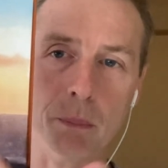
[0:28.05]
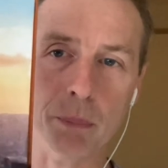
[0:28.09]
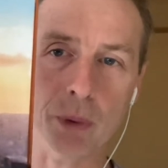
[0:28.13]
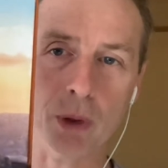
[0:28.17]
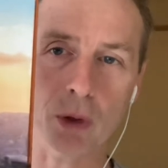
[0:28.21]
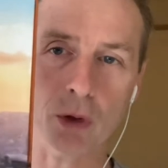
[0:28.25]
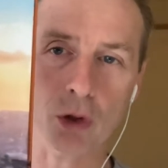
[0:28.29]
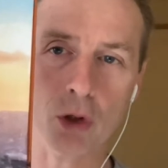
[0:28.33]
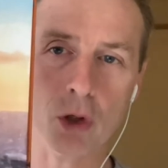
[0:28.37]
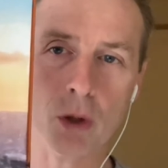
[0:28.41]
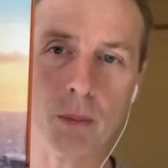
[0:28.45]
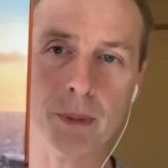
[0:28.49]

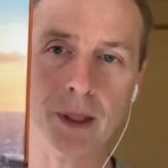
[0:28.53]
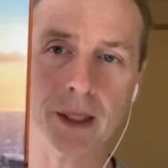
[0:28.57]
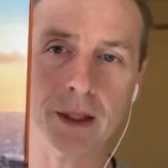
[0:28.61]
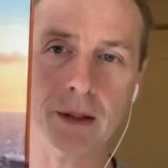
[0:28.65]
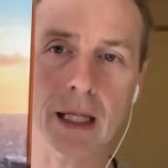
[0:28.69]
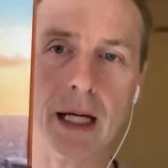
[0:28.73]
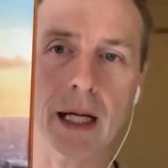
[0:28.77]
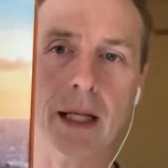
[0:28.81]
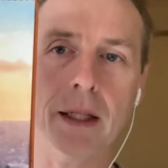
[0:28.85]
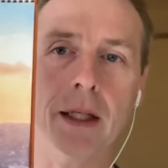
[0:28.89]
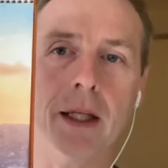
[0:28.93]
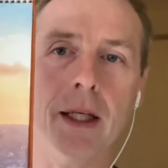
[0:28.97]
but coming
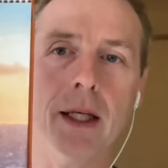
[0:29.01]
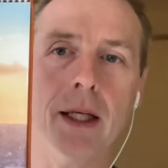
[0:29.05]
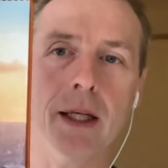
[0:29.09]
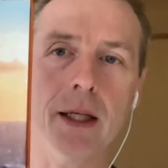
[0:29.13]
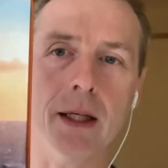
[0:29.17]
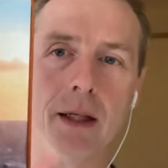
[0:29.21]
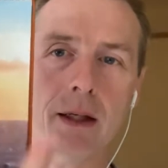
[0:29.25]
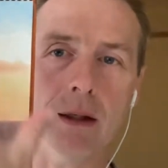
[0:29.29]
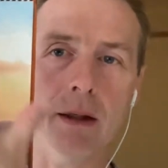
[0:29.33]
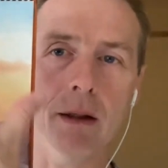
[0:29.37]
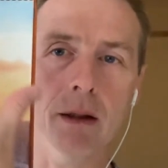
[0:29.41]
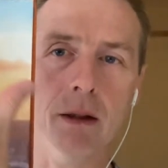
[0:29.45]
down
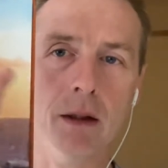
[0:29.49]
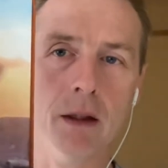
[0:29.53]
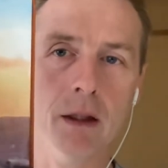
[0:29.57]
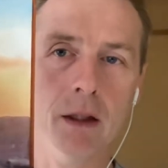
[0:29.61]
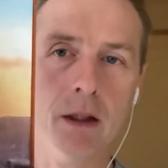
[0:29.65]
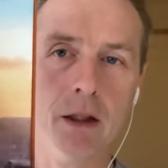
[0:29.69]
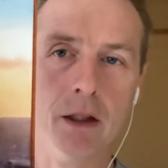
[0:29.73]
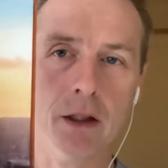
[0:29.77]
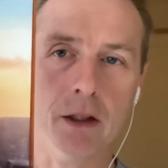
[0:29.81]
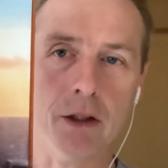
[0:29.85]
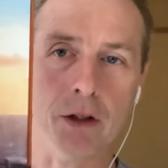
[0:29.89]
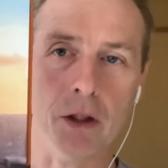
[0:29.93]
here
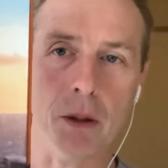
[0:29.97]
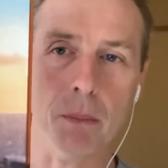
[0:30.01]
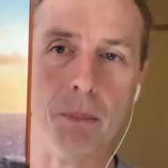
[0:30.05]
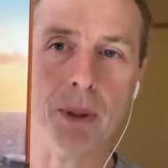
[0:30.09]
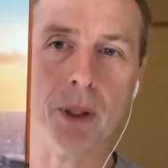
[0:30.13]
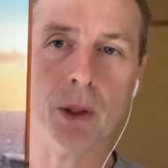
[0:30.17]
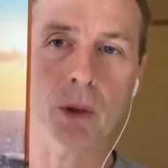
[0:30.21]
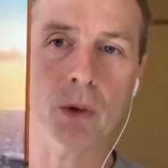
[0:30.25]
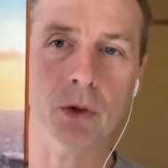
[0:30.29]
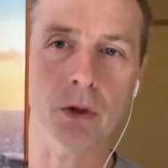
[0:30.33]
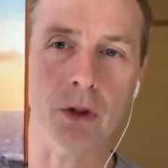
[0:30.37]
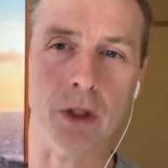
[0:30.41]
and the
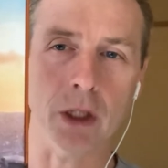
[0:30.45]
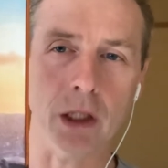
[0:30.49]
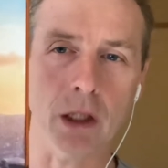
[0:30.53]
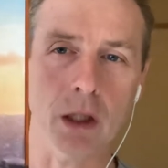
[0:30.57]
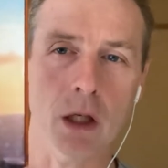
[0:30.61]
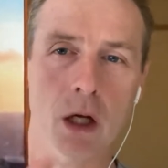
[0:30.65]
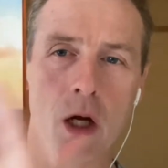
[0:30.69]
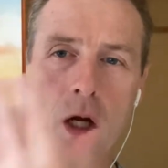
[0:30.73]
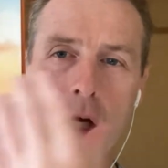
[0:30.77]
building,